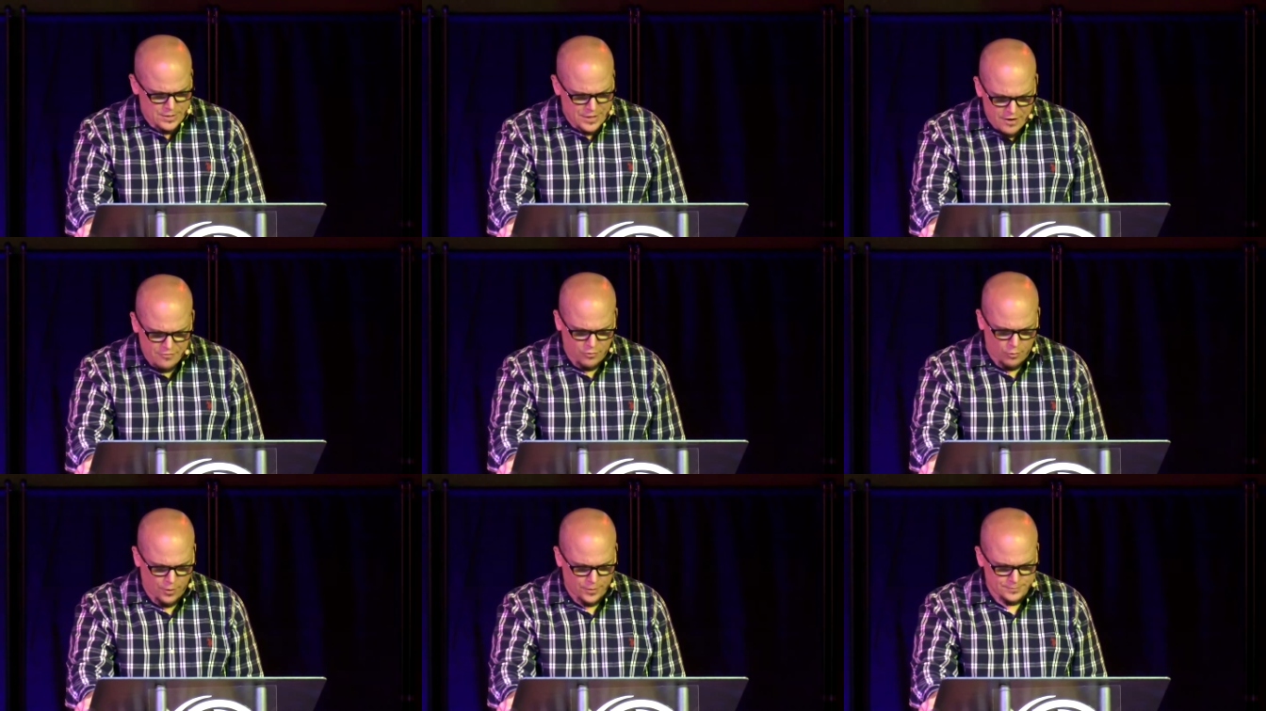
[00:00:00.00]

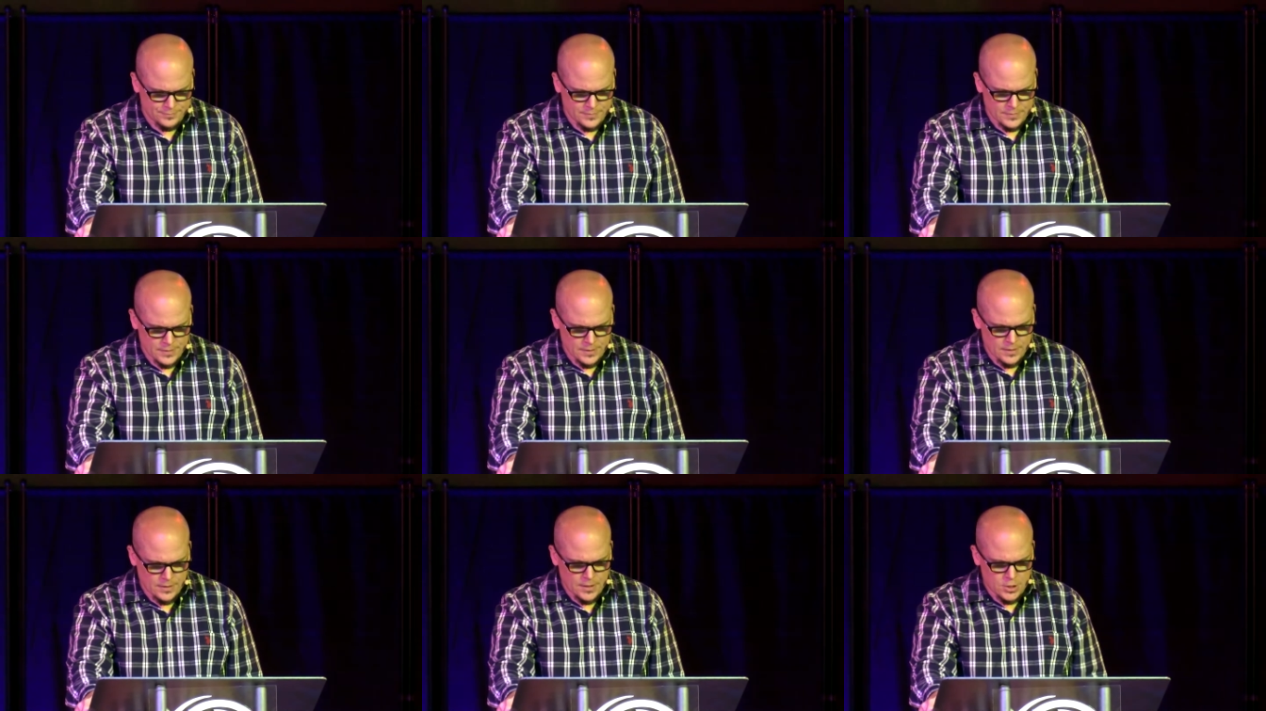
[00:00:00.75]
Therefore,
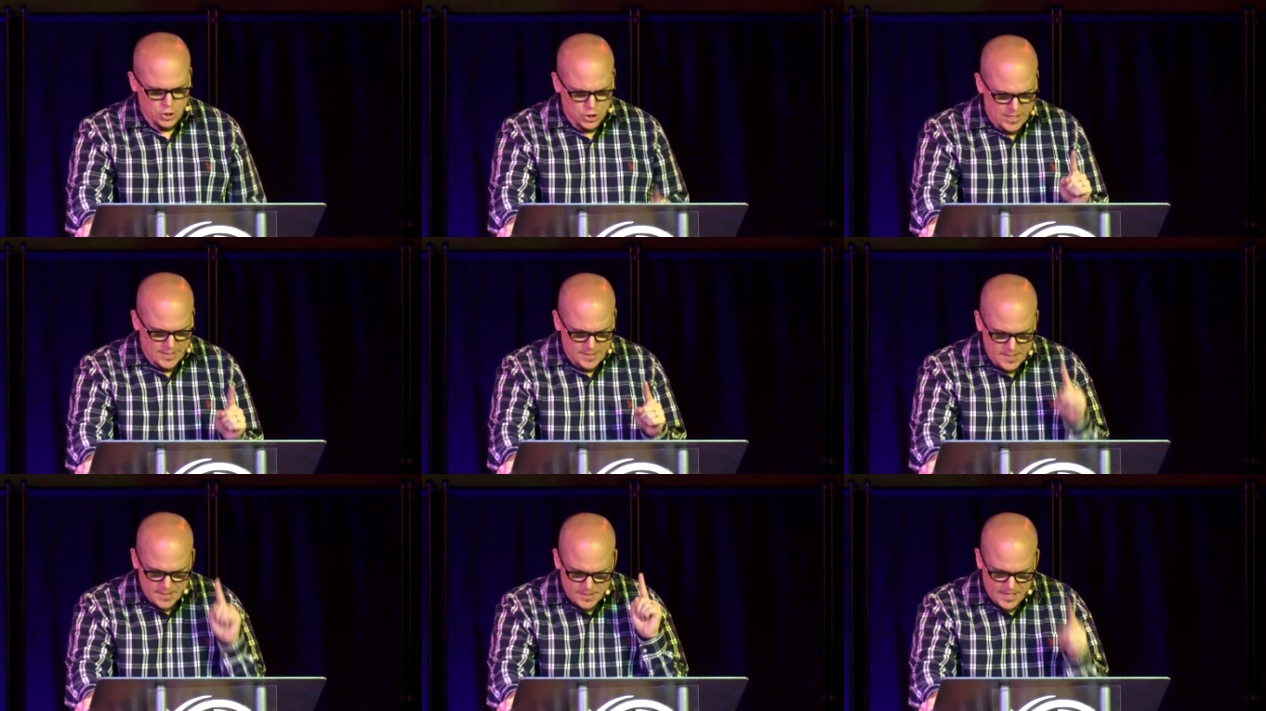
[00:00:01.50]

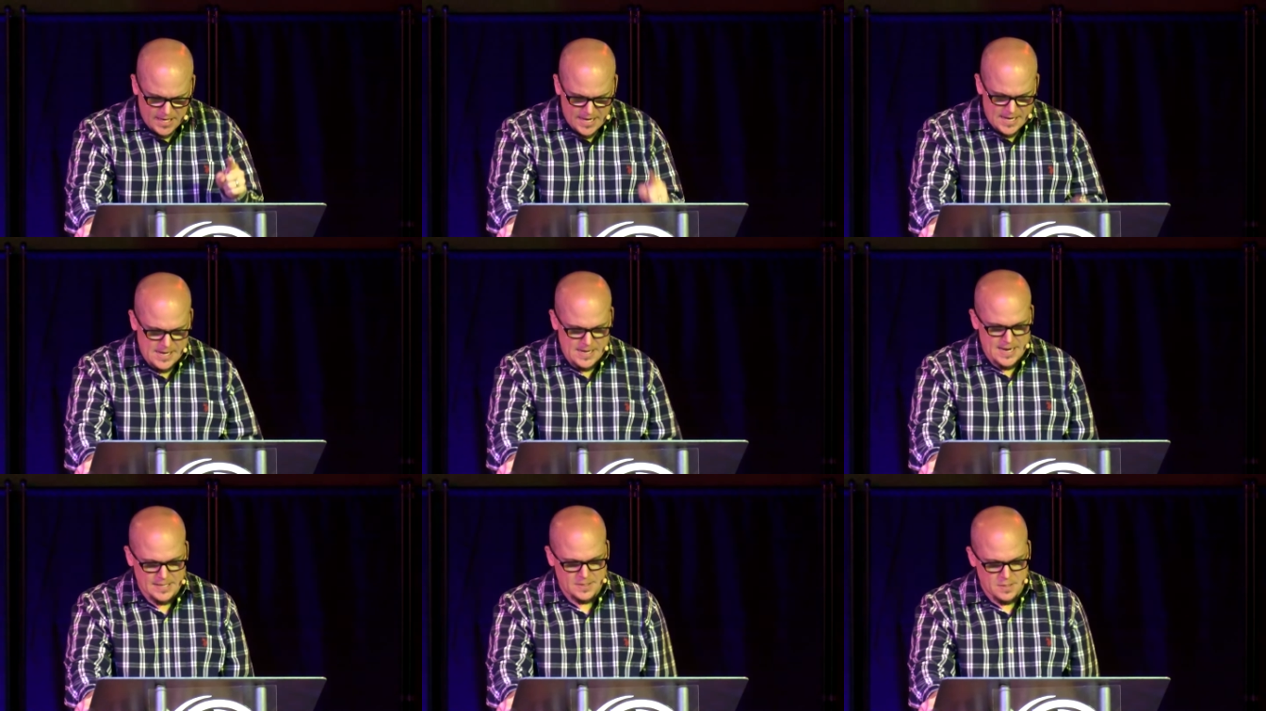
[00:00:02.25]
Jesus, he
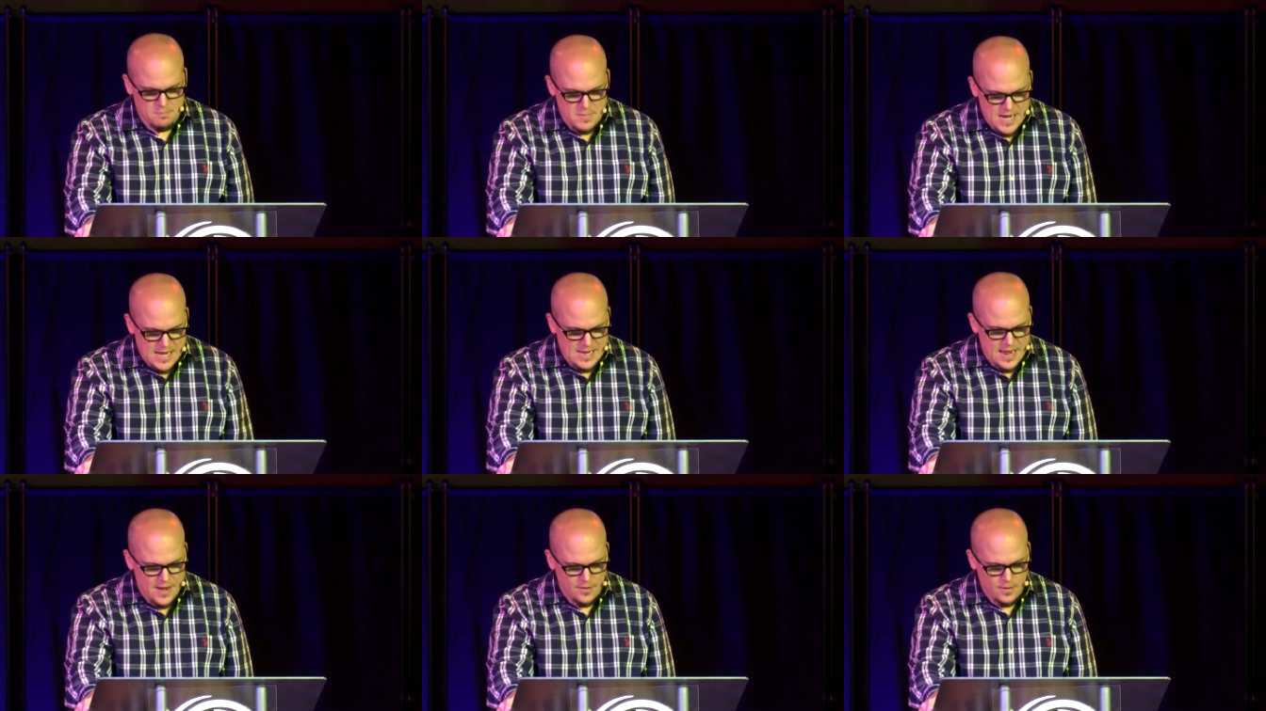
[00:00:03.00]
is the
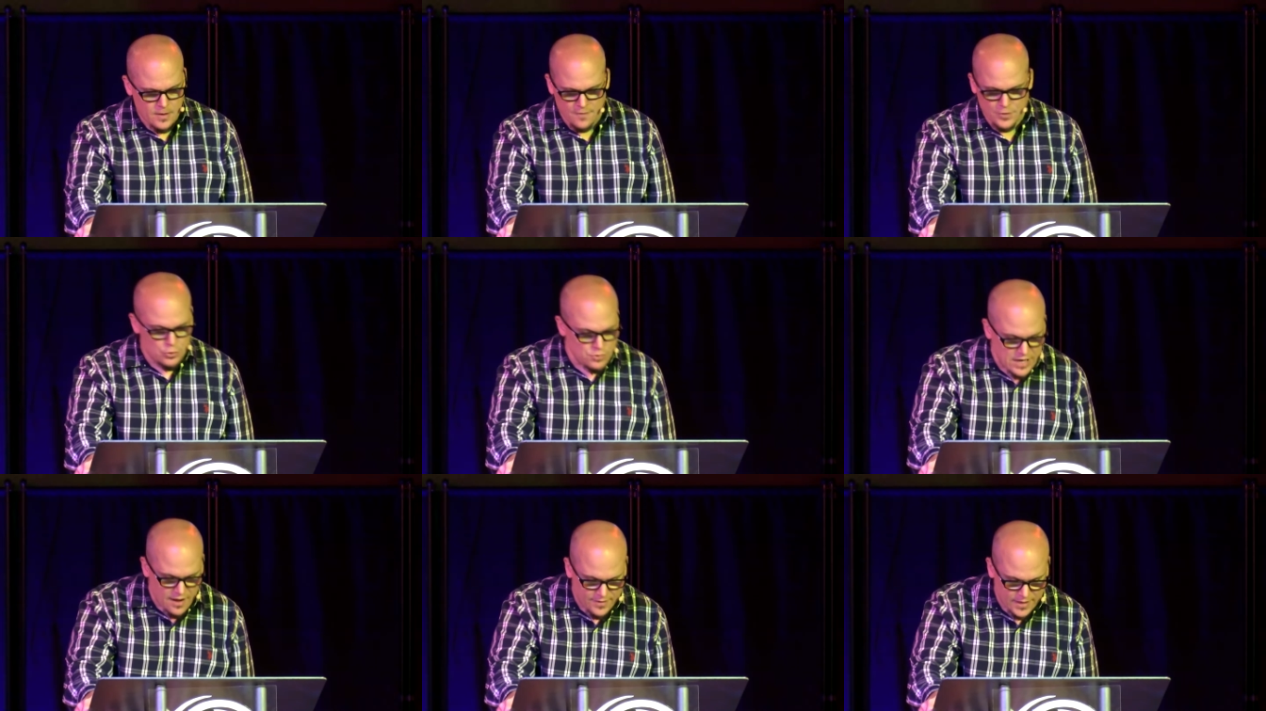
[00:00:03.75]
mediator of a new
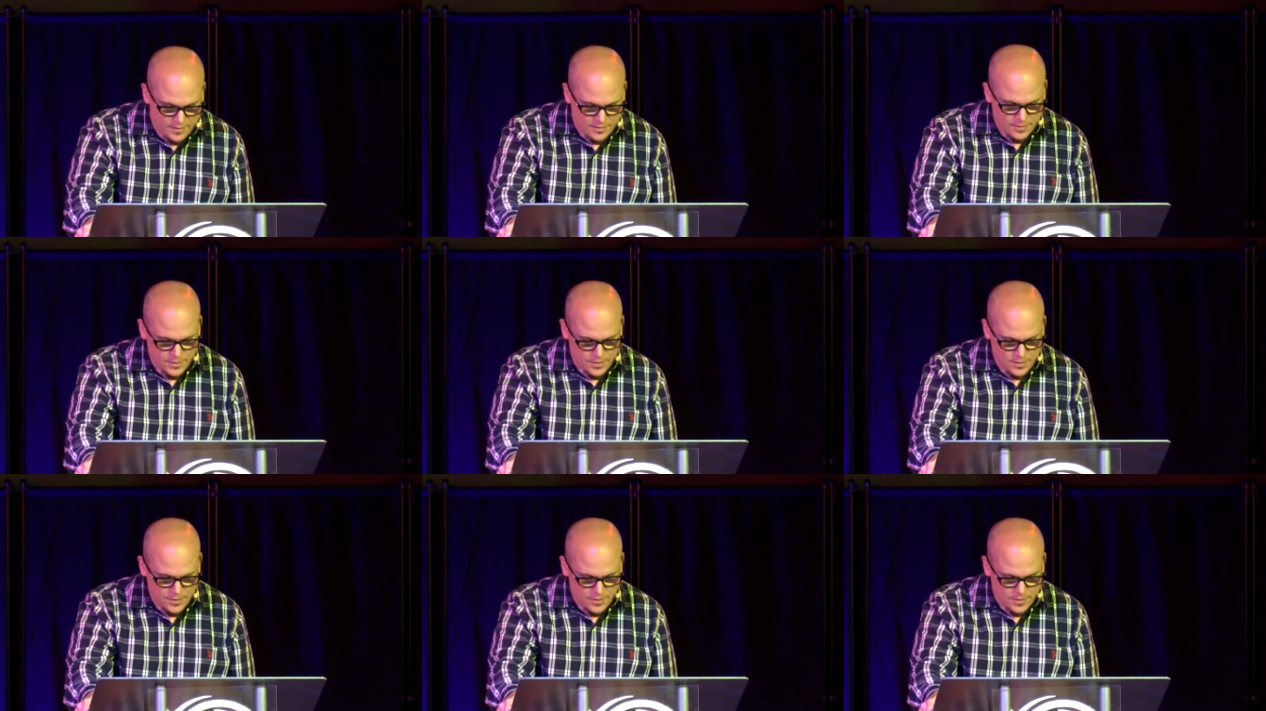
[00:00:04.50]
covenant,